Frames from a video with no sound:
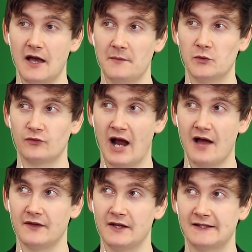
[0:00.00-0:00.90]
would
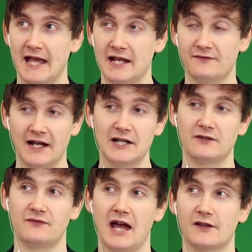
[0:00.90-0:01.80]
rather take advantage
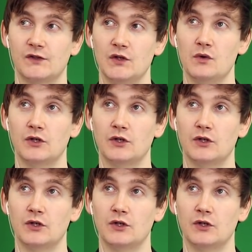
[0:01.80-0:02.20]
of that to